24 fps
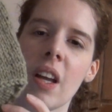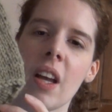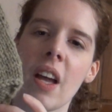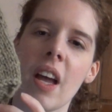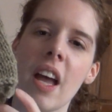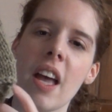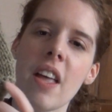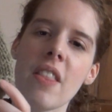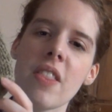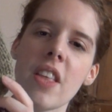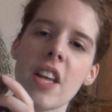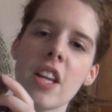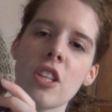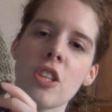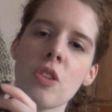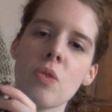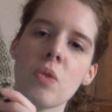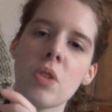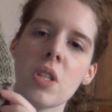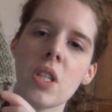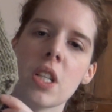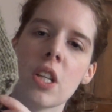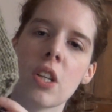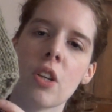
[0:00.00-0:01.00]
And then you
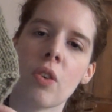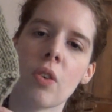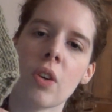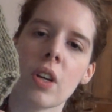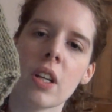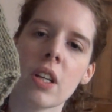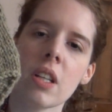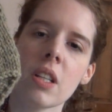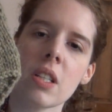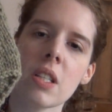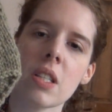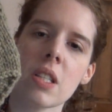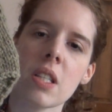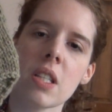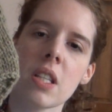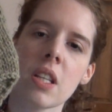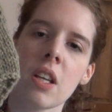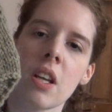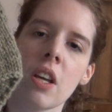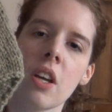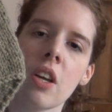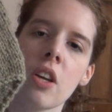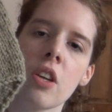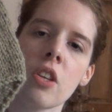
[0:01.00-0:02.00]
decrease,
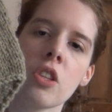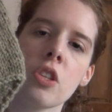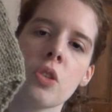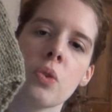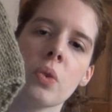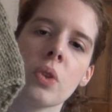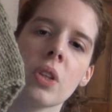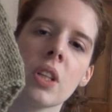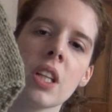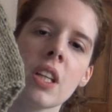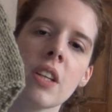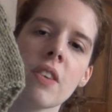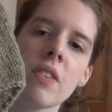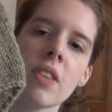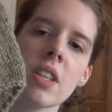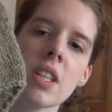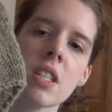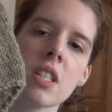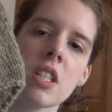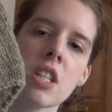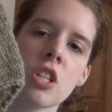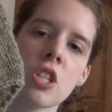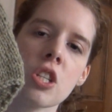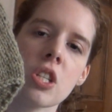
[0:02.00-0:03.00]
you leave these
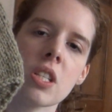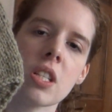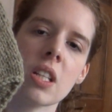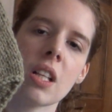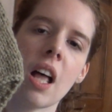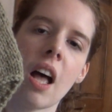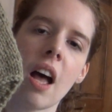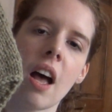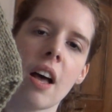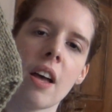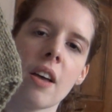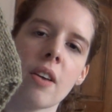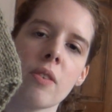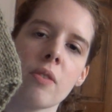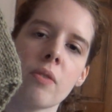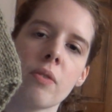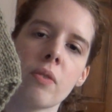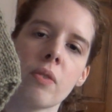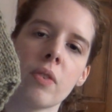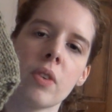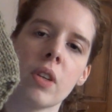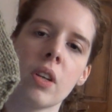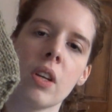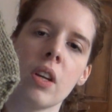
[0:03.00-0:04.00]
stitches live,
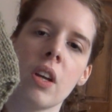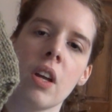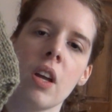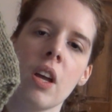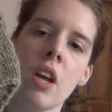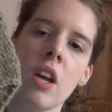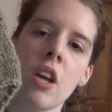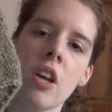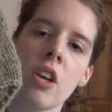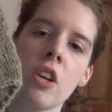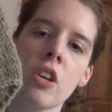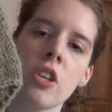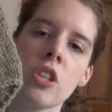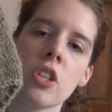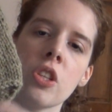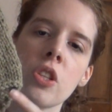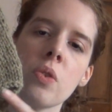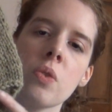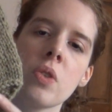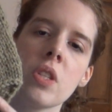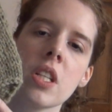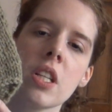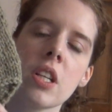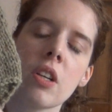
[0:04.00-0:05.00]

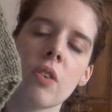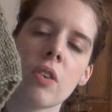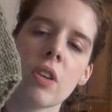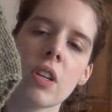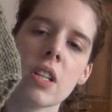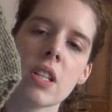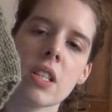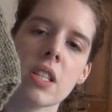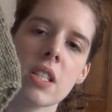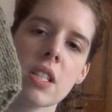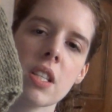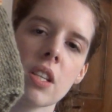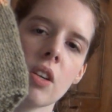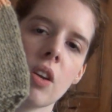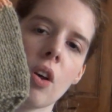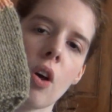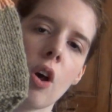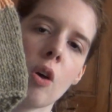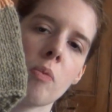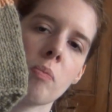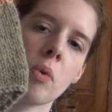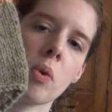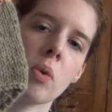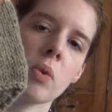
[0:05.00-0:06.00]
you decrease
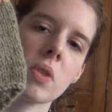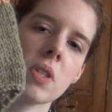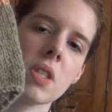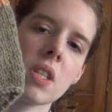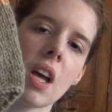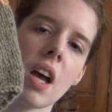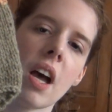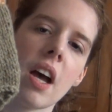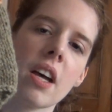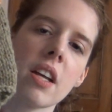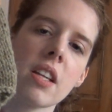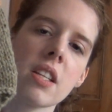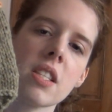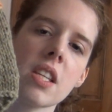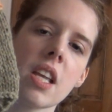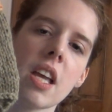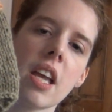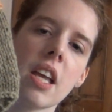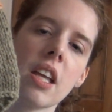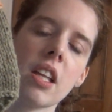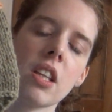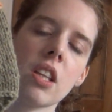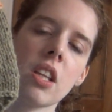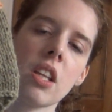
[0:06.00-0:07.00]
on both sides,
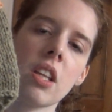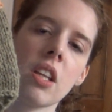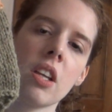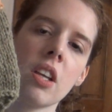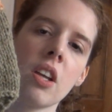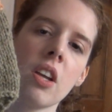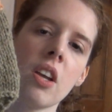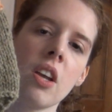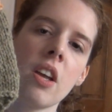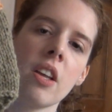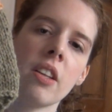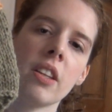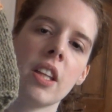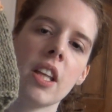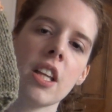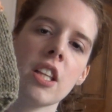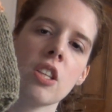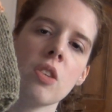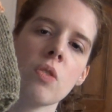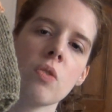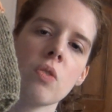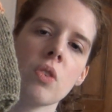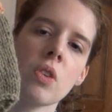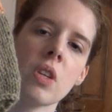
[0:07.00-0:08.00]
and then
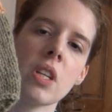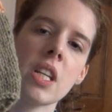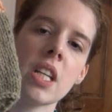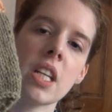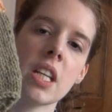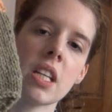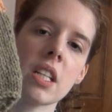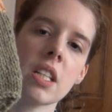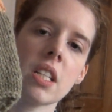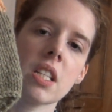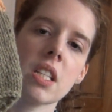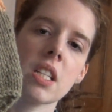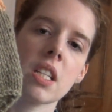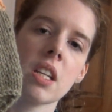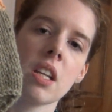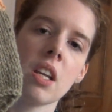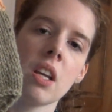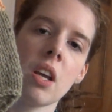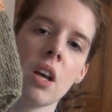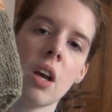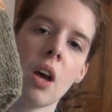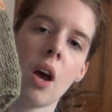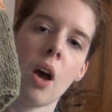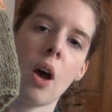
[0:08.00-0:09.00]
you knit
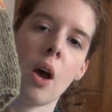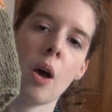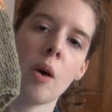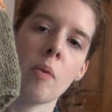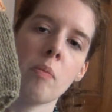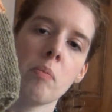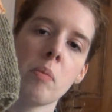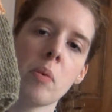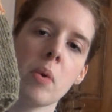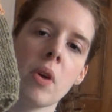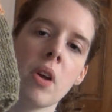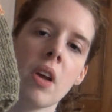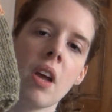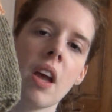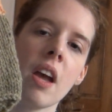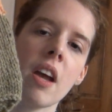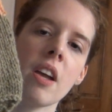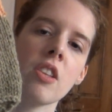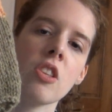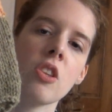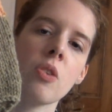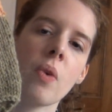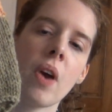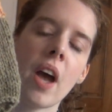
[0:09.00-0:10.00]
up
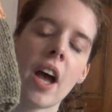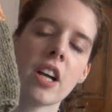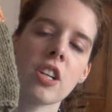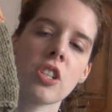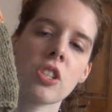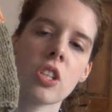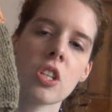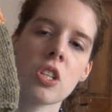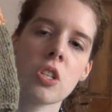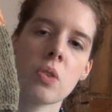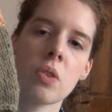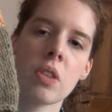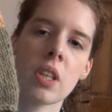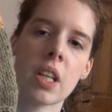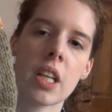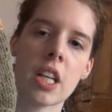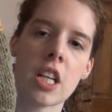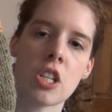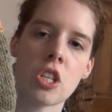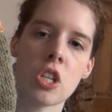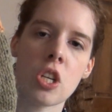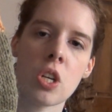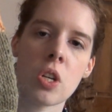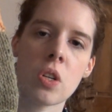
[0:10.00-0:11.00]
and you actually do the
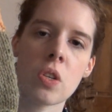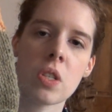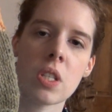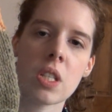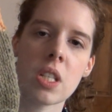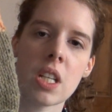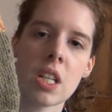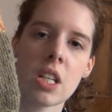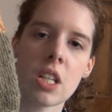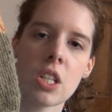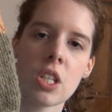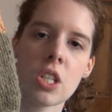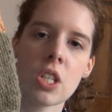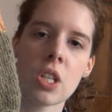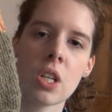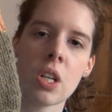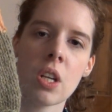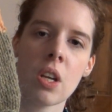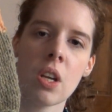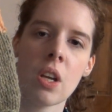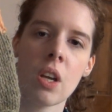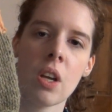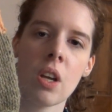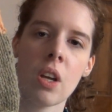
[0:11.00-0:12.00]
Kitchener stitch
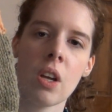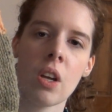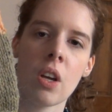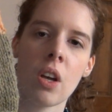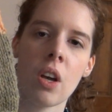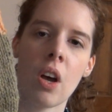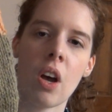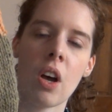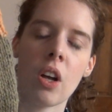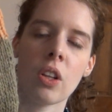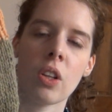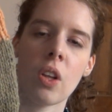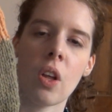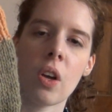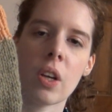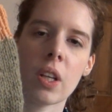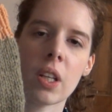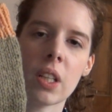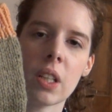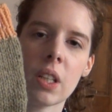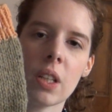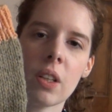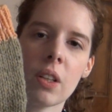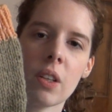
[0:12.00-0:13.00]
along
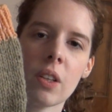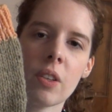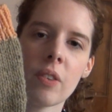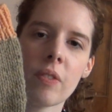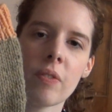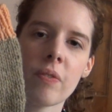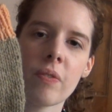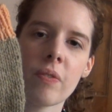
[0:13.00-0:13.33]
here.